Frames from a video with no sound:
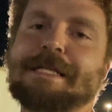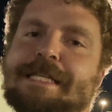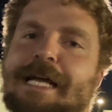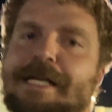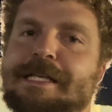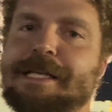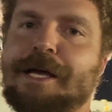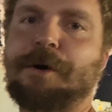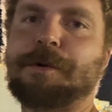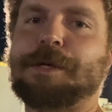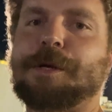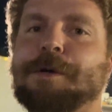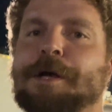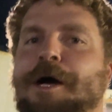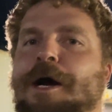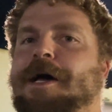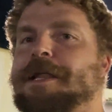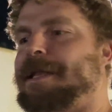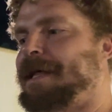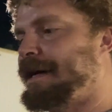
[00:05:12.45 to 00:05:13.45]
take the old
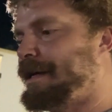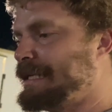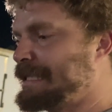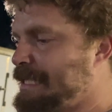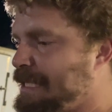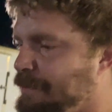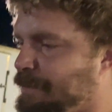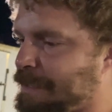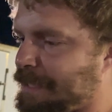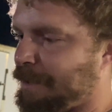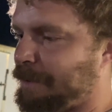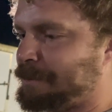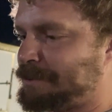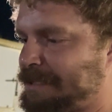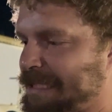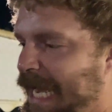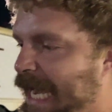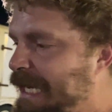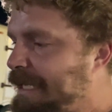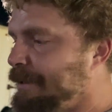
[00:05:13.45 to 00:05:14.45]
Yukon down and see what the old
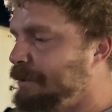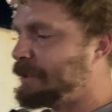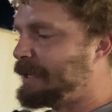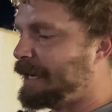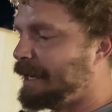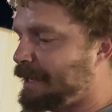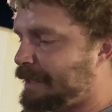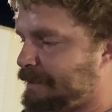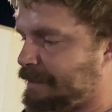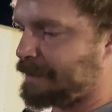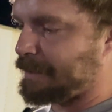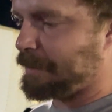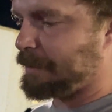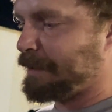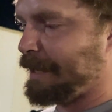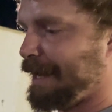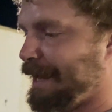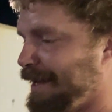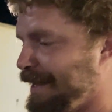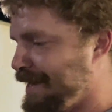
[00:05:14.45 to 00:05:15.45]
stock Yukon do.
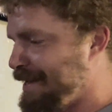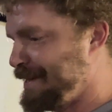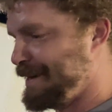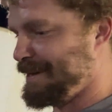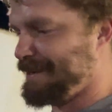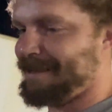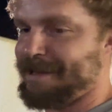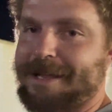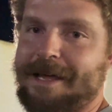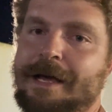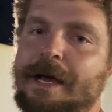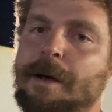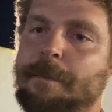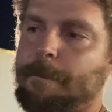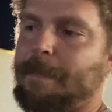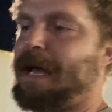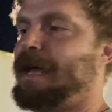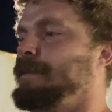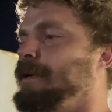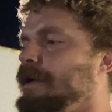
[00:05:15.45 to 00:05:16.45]

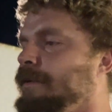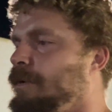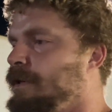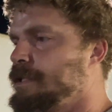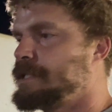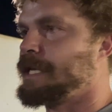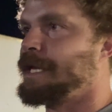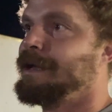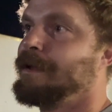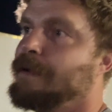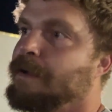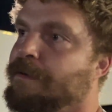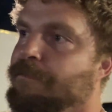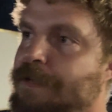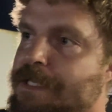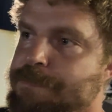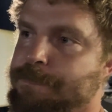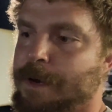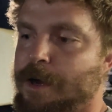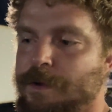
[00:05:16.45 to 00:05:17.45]
Maybe, we'll see. If
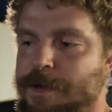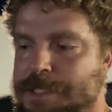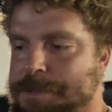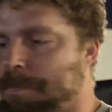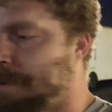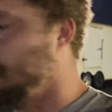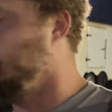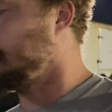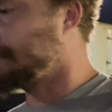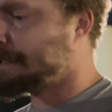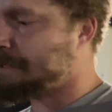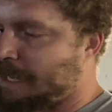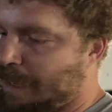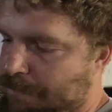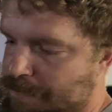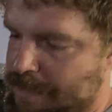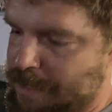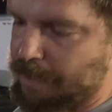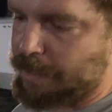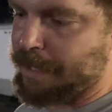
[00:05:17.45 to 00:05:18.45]
it's broke, it's broke. That's
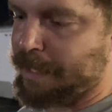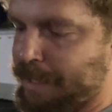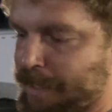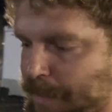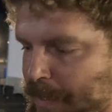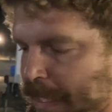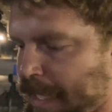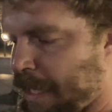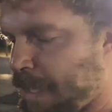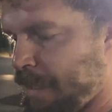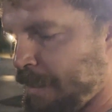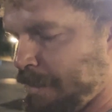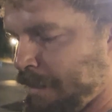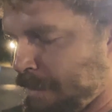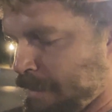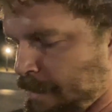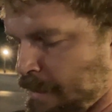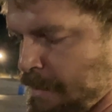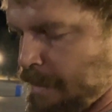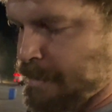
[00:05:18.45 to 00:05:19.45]
obviously going in there or not.
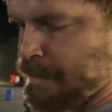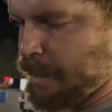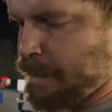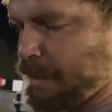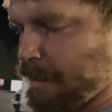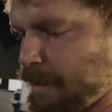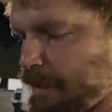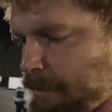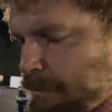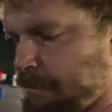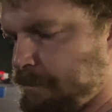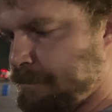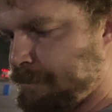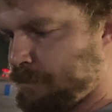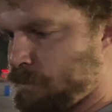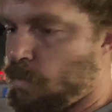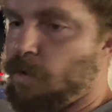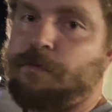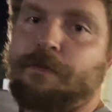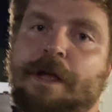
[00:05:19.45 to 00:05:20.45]

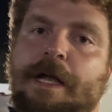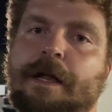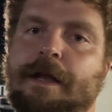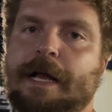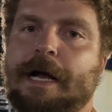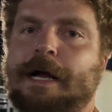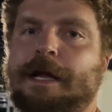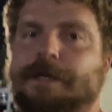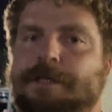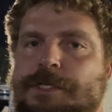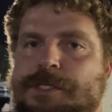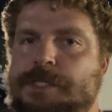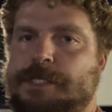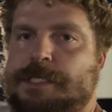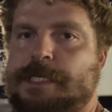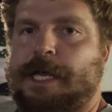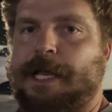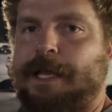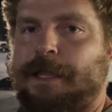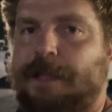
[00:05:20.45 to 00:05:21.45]
We'll figure it out here in just a second,